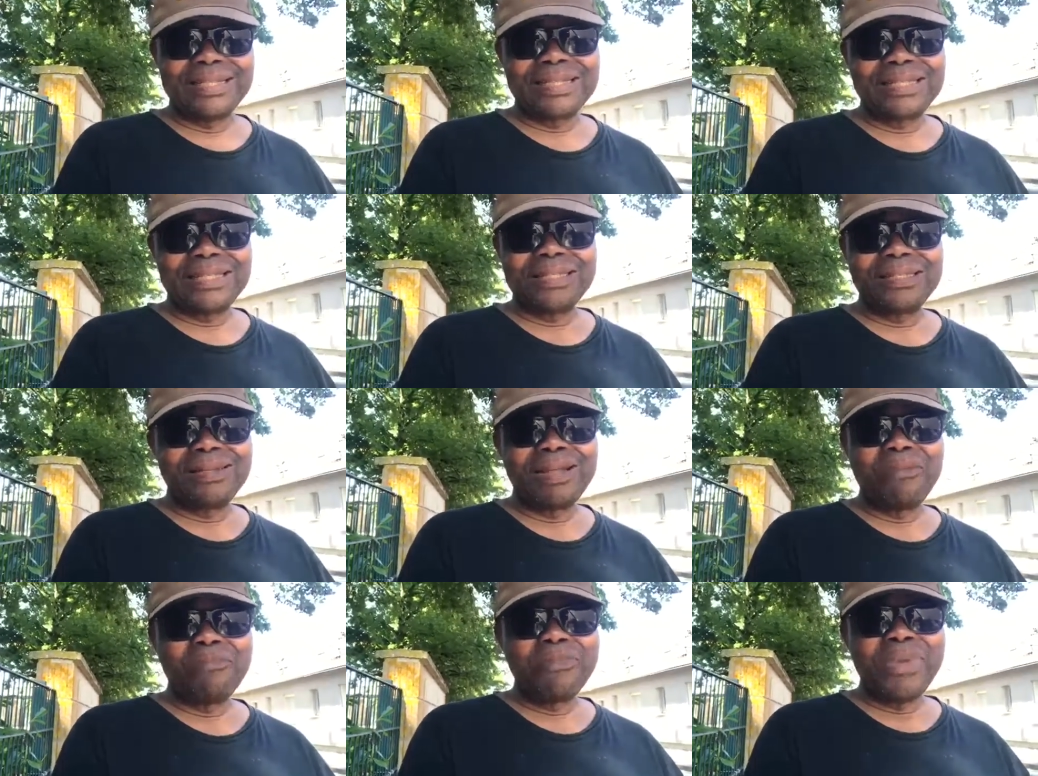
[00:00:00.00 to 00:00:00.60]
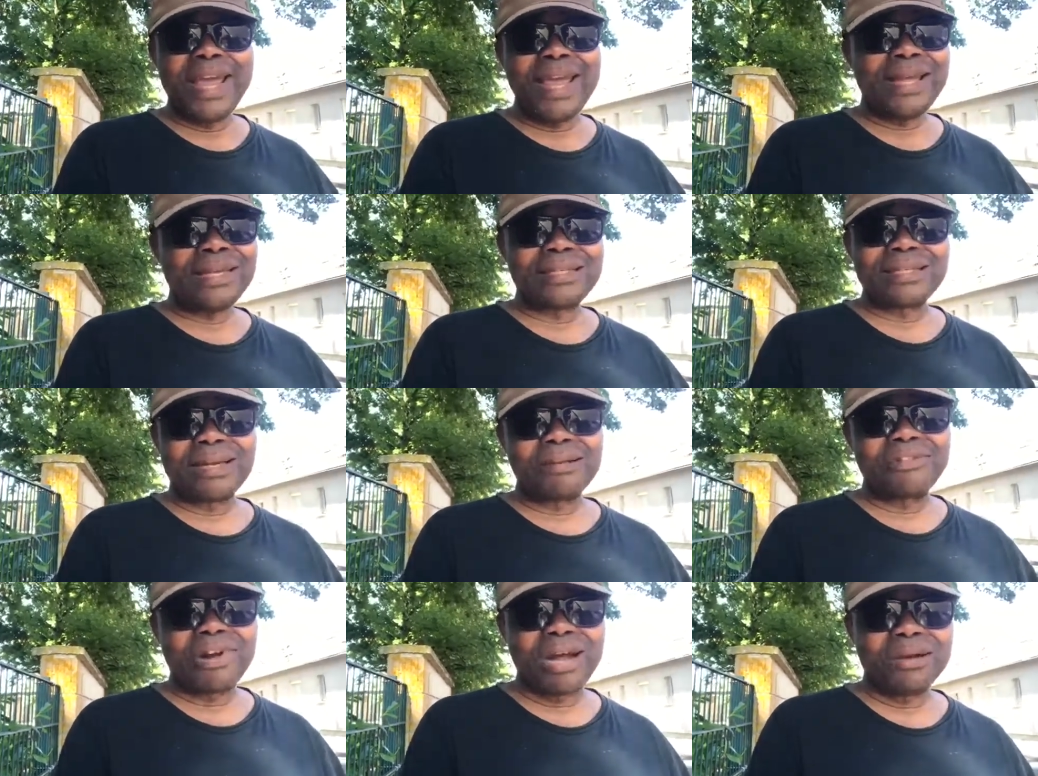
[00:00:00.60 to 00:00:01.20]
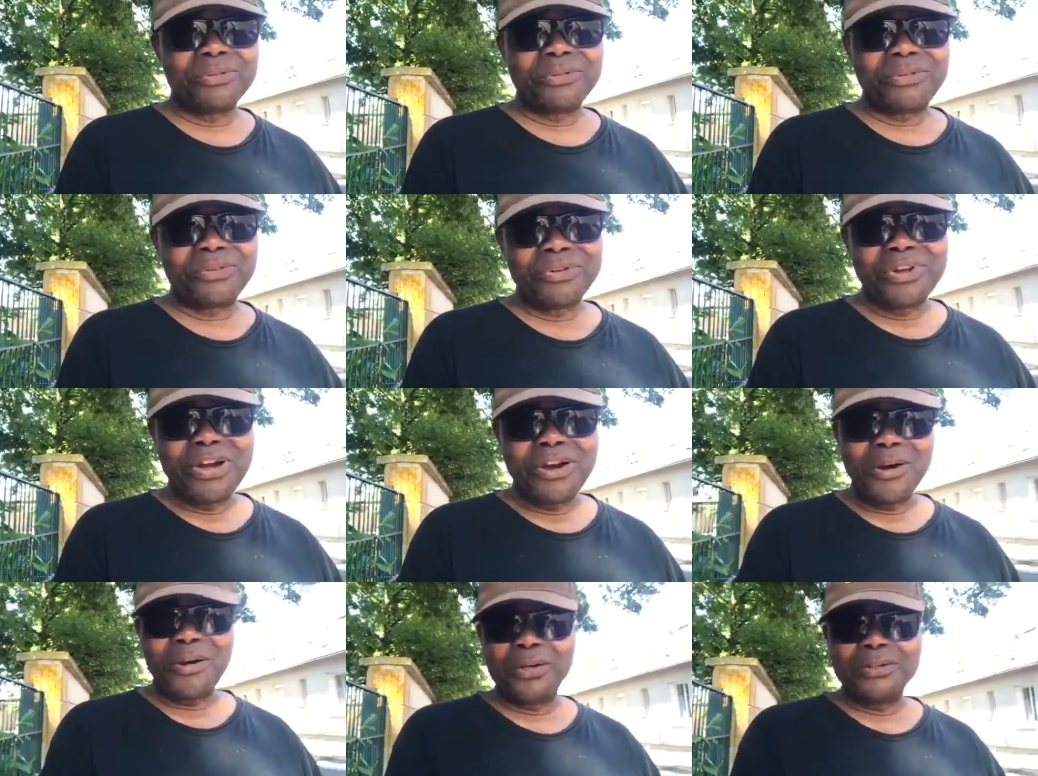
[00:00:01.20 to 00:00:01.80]
the system messed around
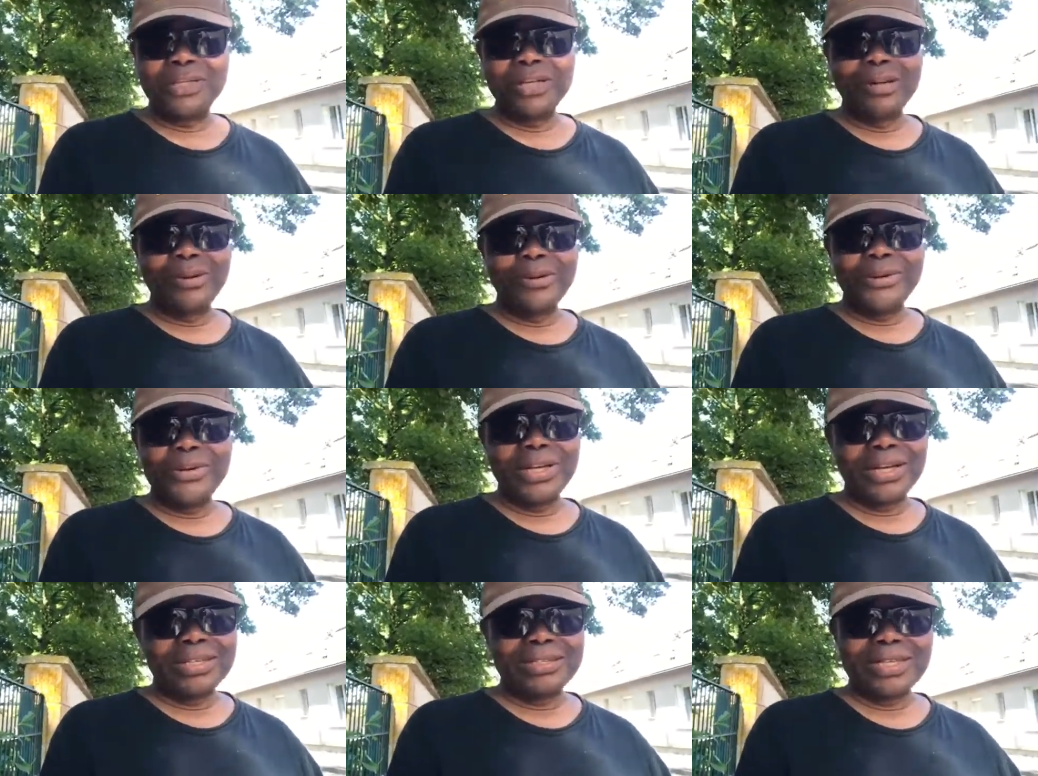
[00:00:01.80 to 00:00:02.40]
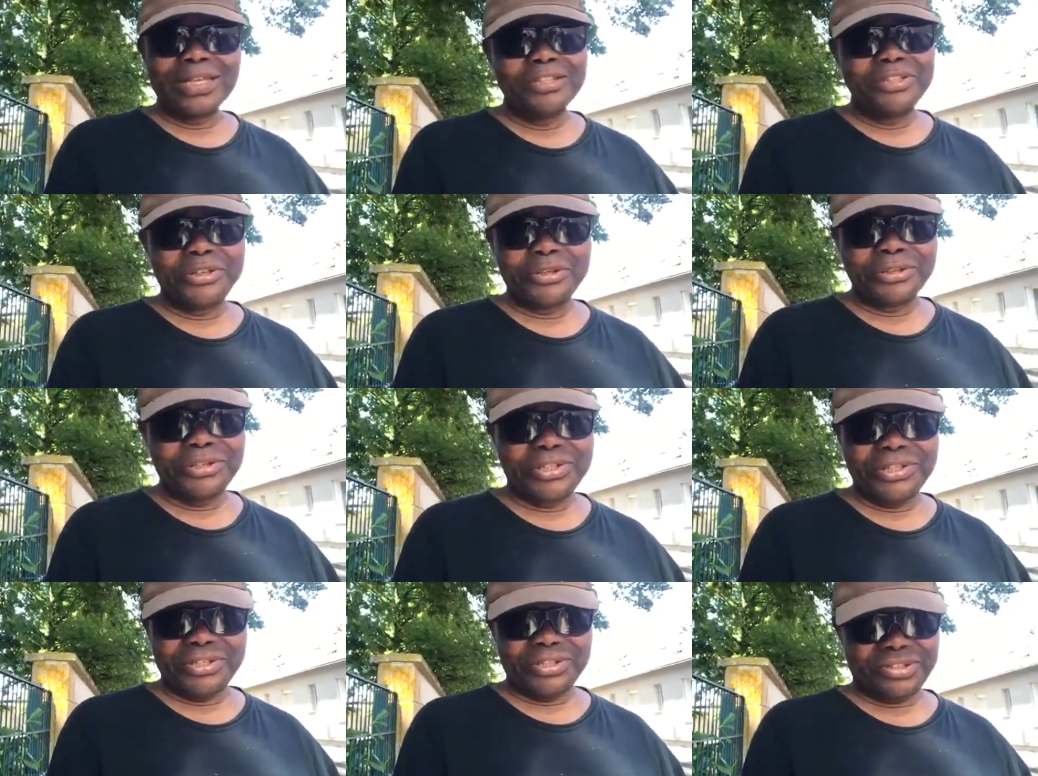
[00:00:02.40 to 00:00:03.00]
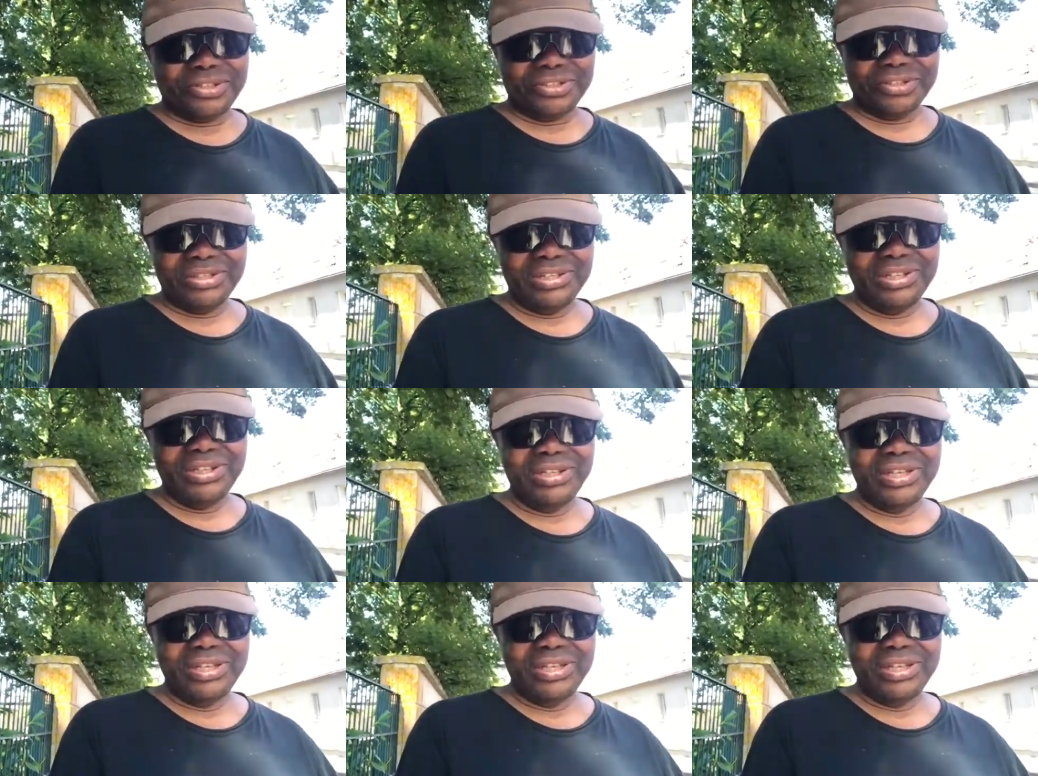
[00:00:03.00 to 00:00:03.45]
all the lawyers and judges